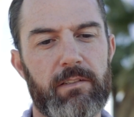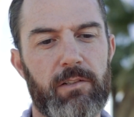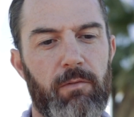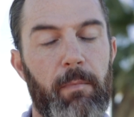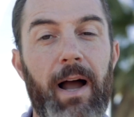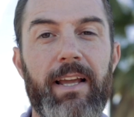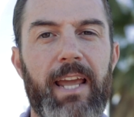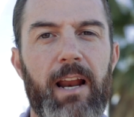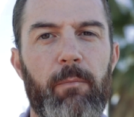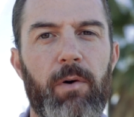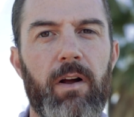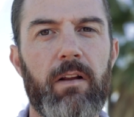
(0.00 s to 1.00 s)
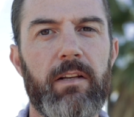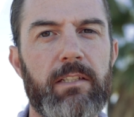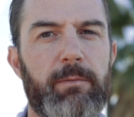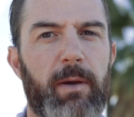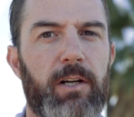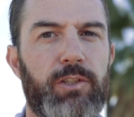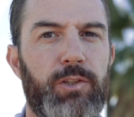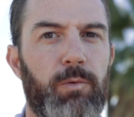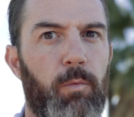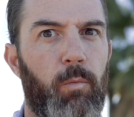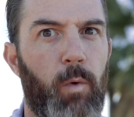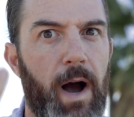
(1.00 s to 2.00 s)
so my camera needs to be able to
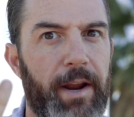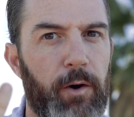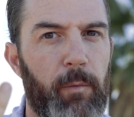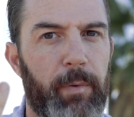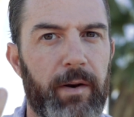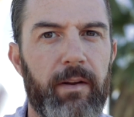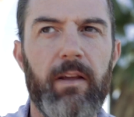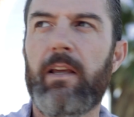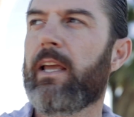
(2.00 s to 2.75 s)
shoot wide open